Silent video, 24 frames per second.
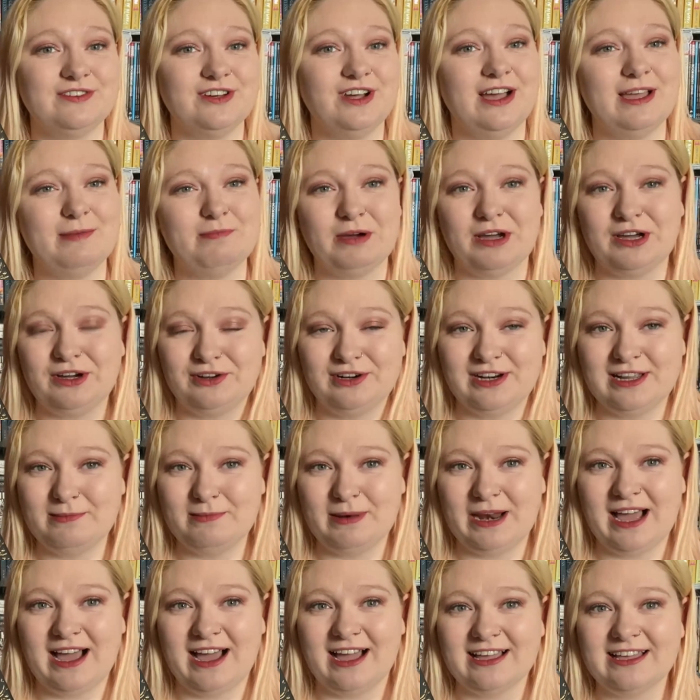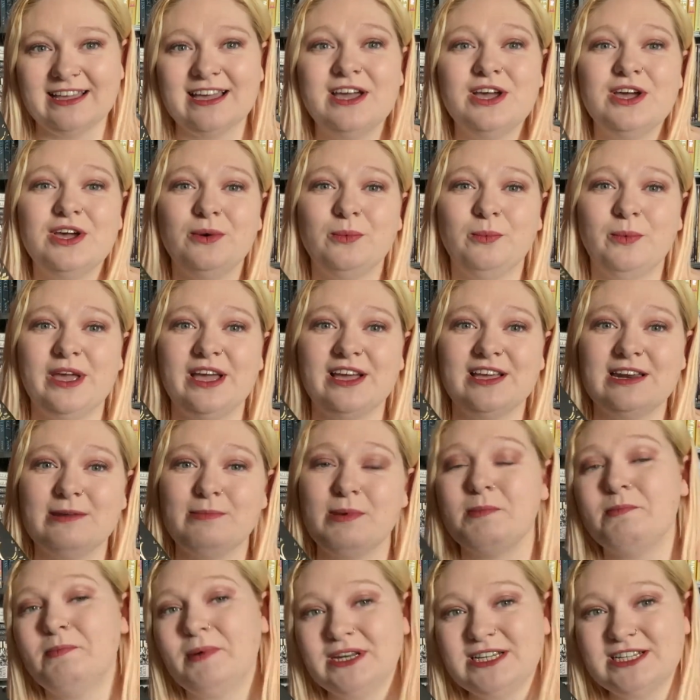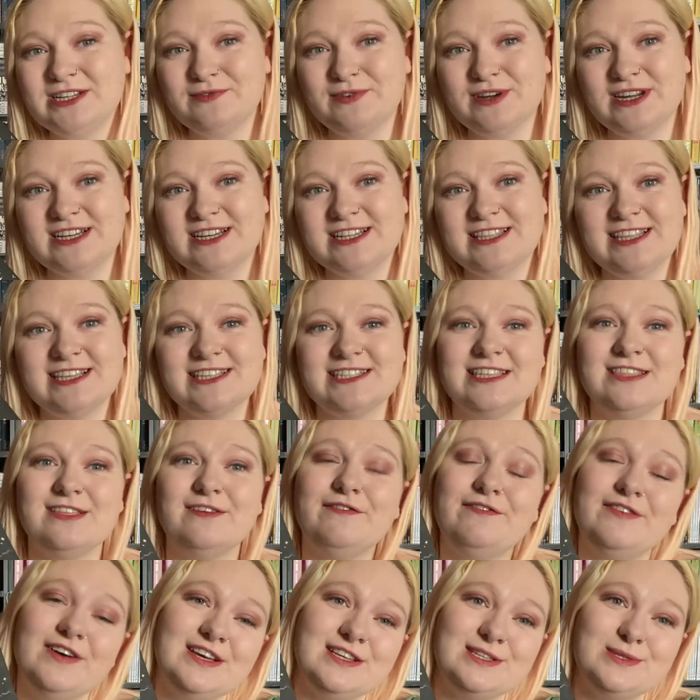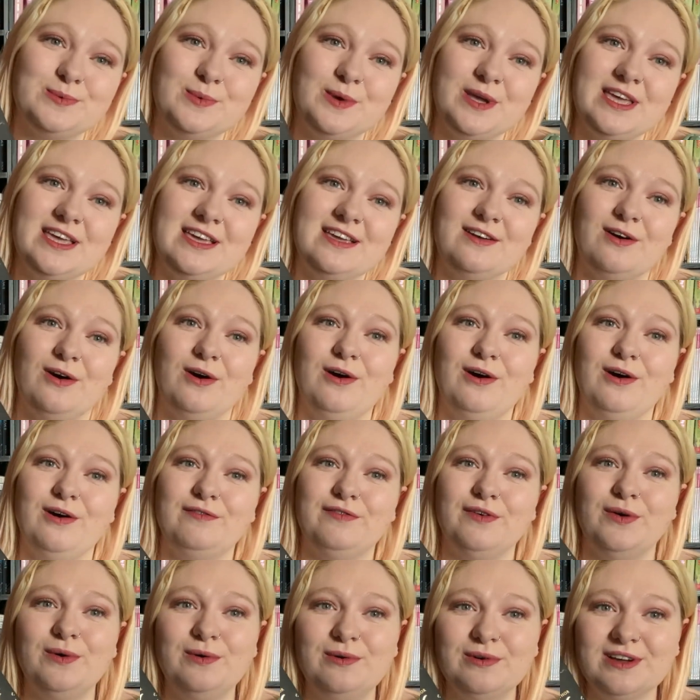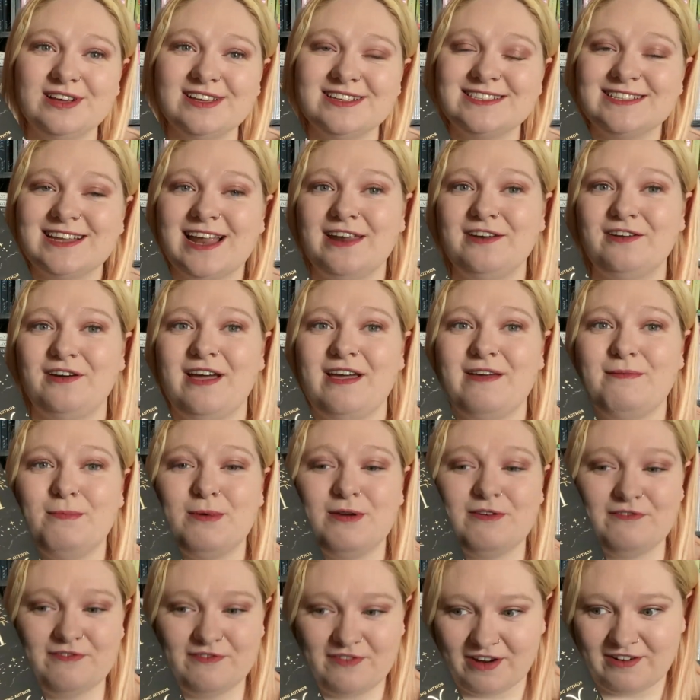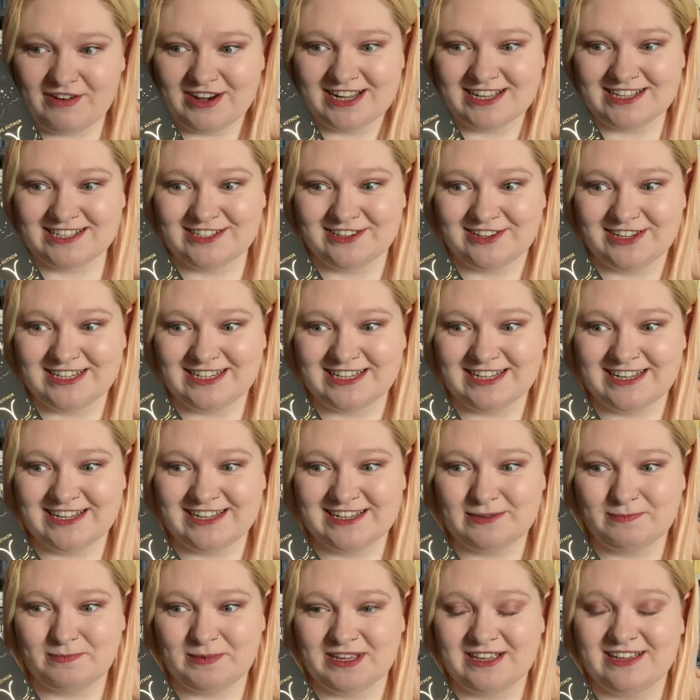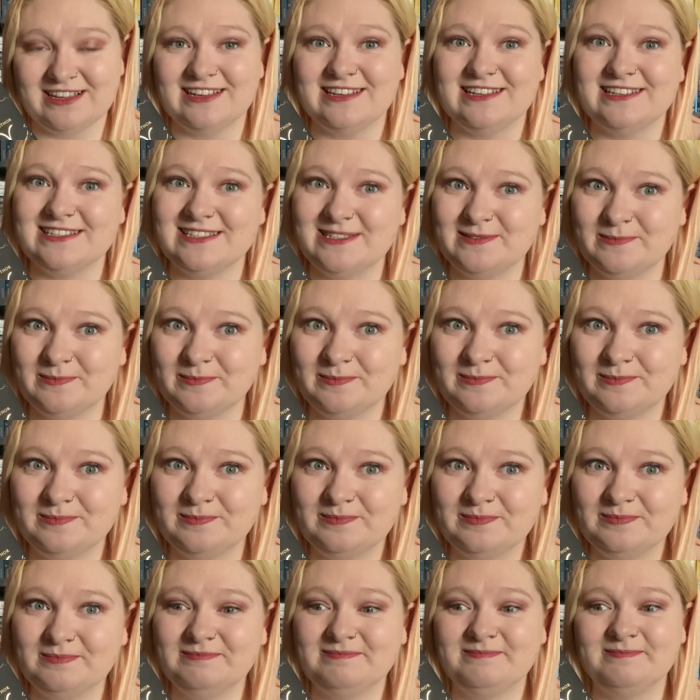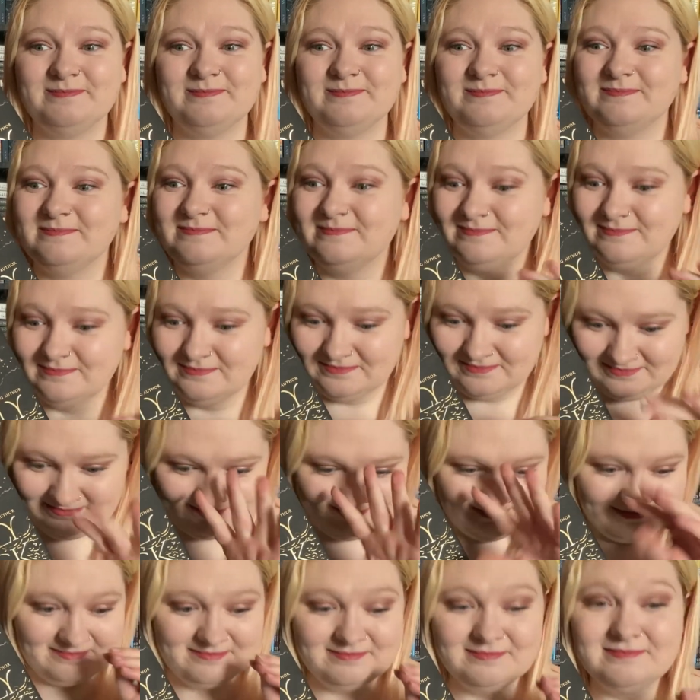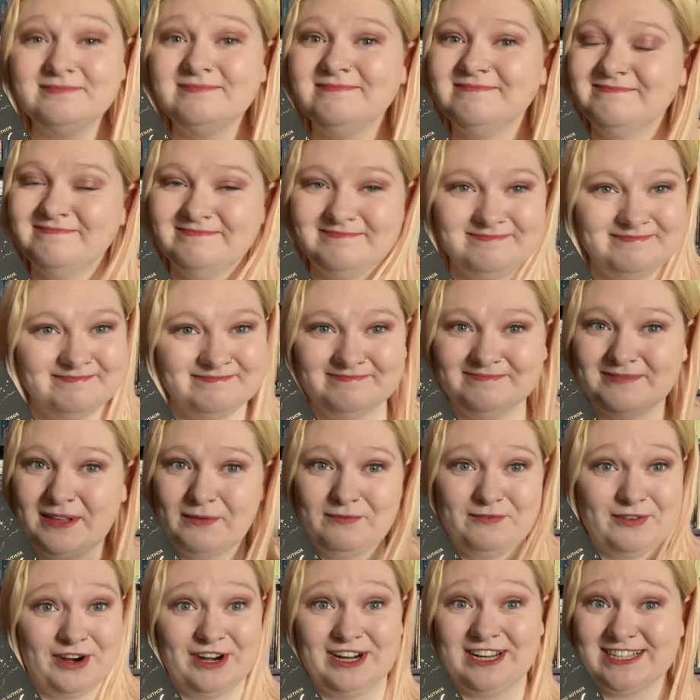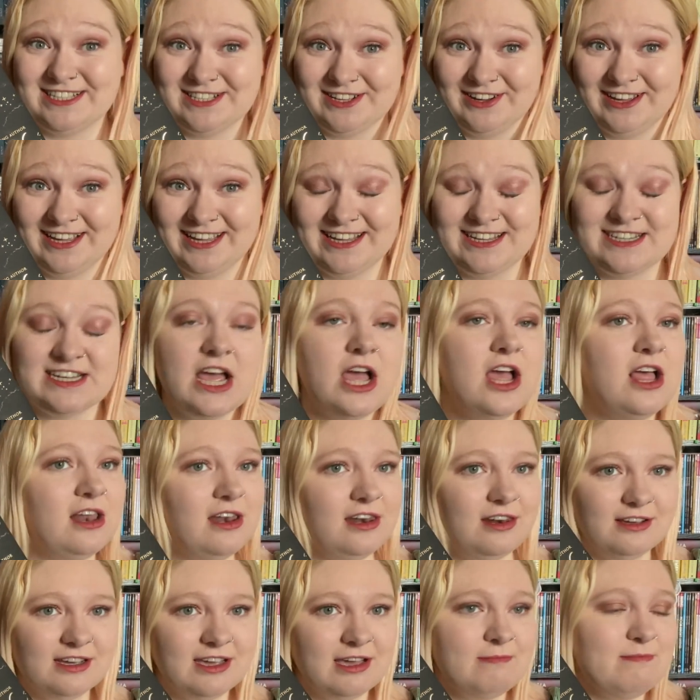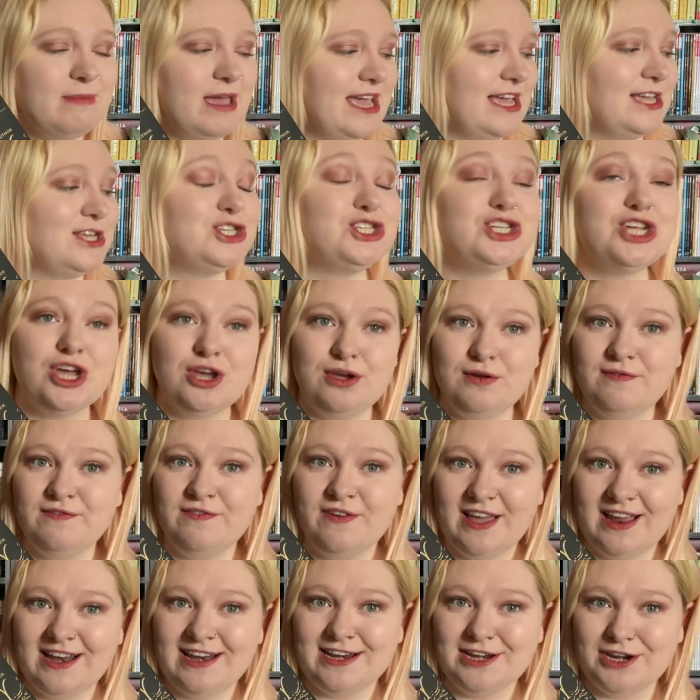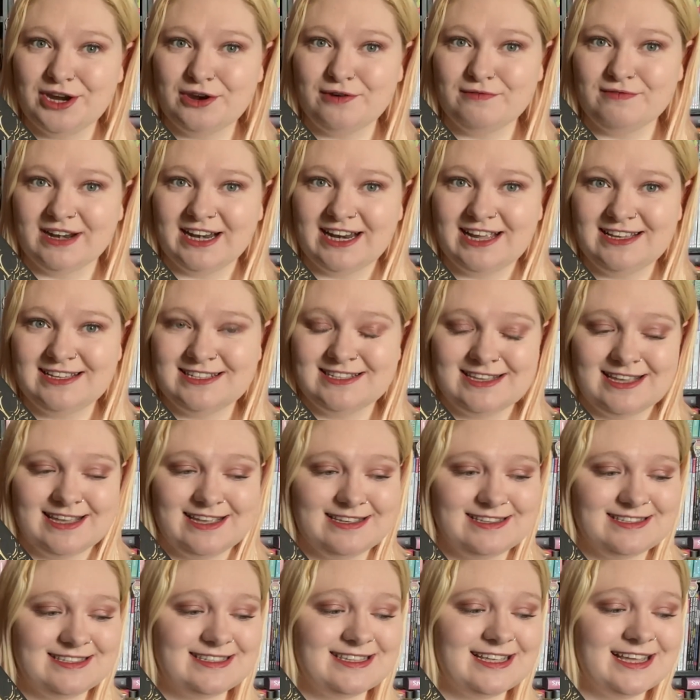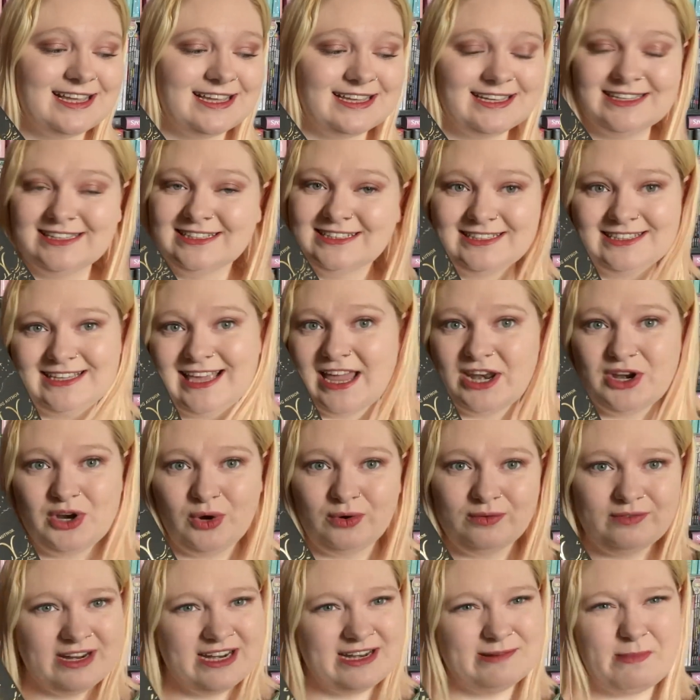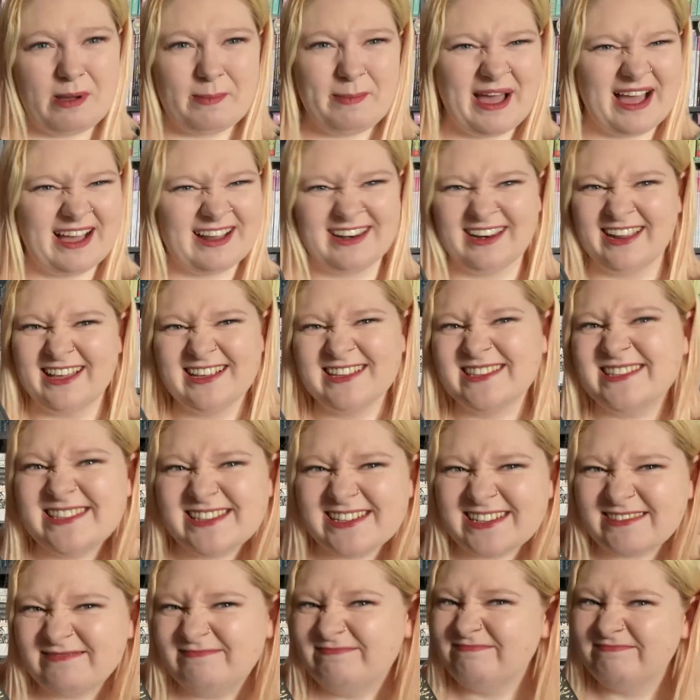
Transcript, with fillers: Night by Holly Black. We are going to be buddy reading this in the first week of August and I am very excited because I'm very excited. Look at me, two fairly new releases, yet not reading my backlist.